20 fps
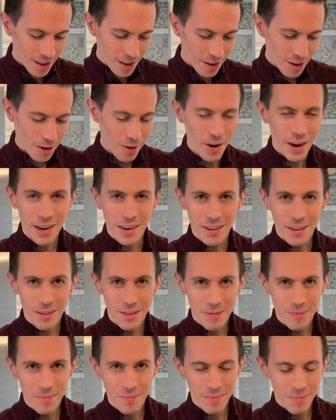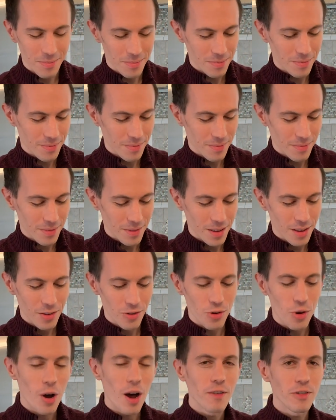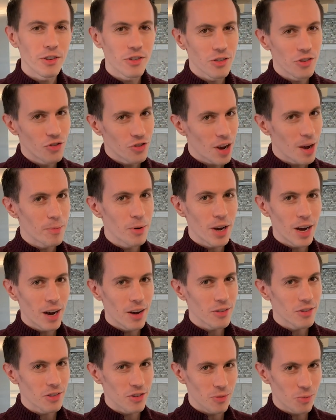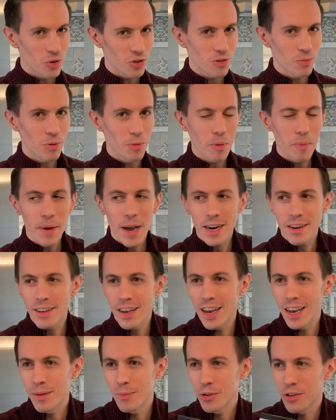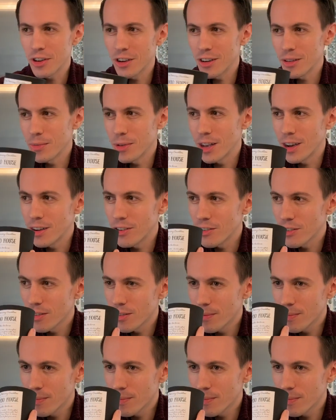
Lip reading: All right. So obviously Jambo House is supposed to bring me back to Animal Kingdom Lodge.